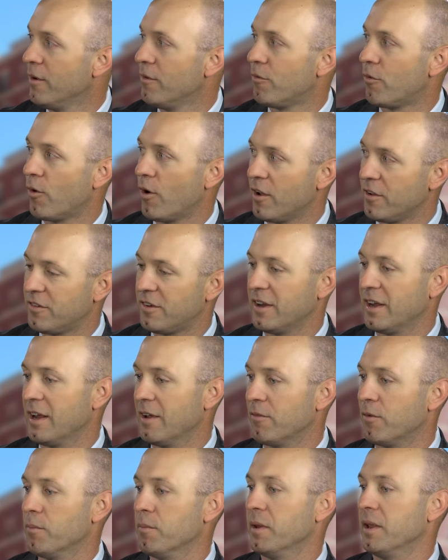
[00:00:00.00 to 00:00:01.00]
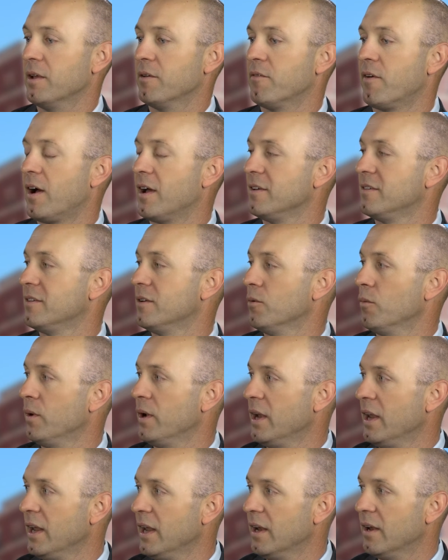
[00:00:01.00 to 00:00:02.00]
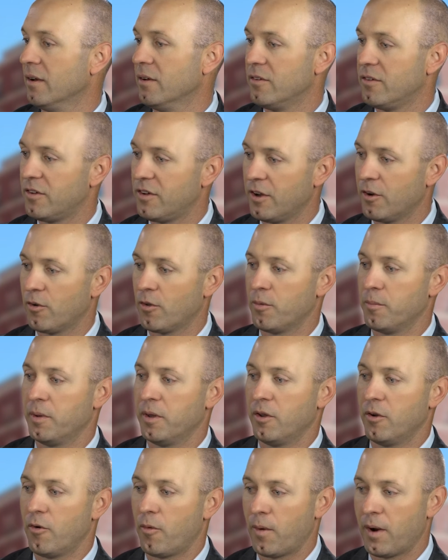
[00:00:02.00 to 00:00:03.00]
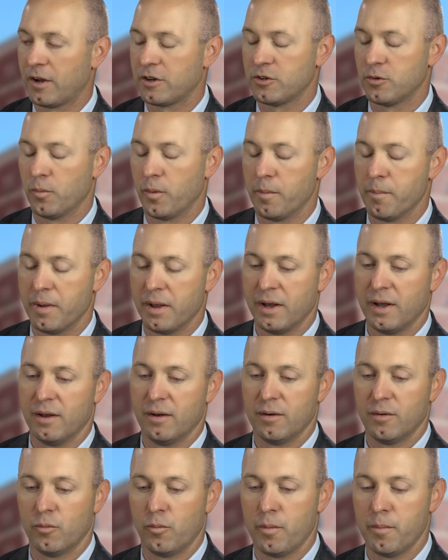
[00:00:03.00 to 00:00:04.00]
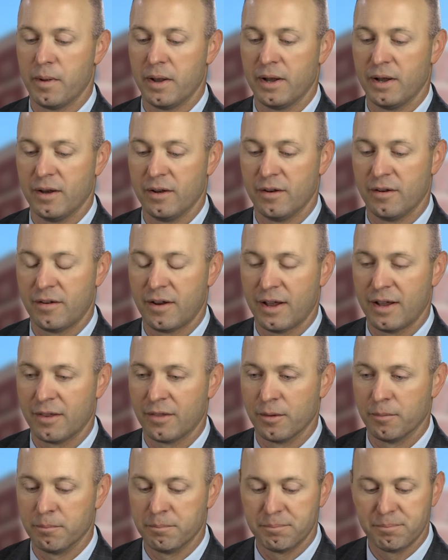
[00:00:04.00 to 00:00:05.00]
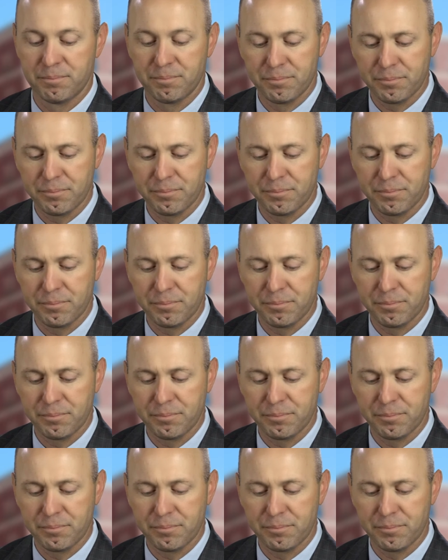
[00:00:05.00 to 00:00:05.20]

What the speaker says: for us to give them the advice that we need and steer them in the direction we may need to take them.